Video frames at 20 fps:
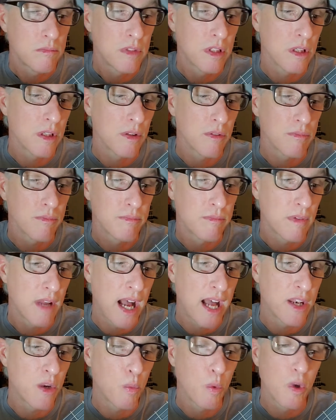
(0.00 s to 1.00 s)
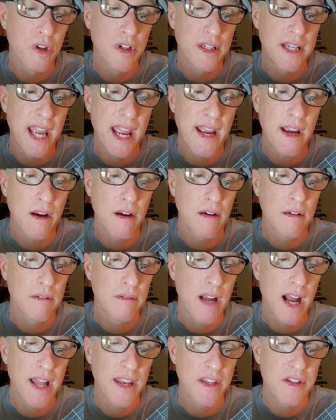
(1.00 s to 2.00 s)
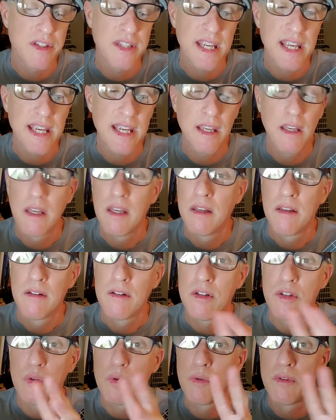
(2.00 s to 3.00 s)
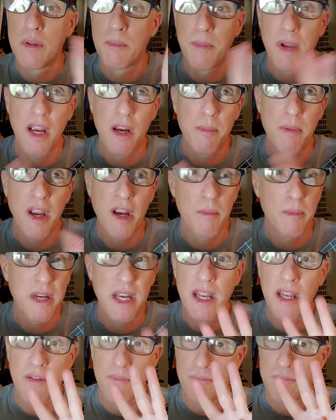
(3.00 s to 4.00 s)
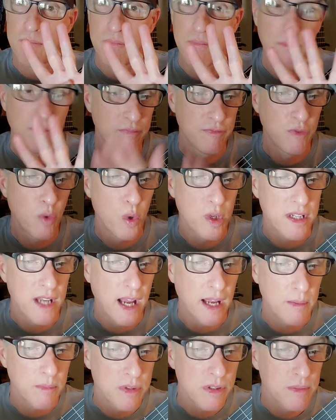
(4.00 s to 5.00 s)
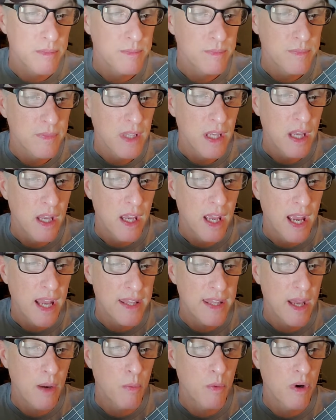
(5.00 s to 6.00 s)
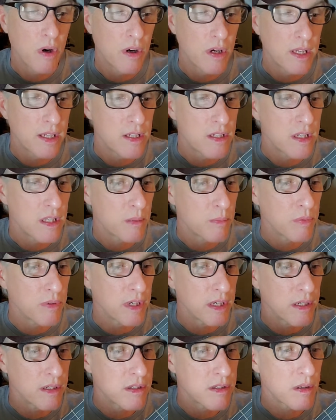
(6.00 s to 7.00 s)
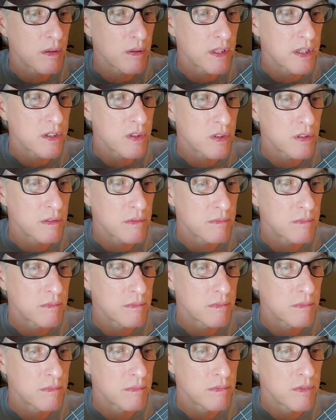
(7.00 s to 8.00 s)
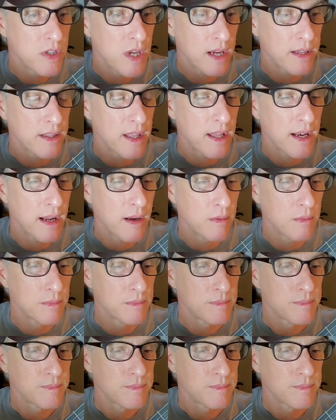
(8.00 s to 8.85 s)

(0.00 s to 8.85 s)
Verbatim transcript: Though on the word care, on the C, do the pear, pear, banana four times. And then we're into the bridge. So let's check that out.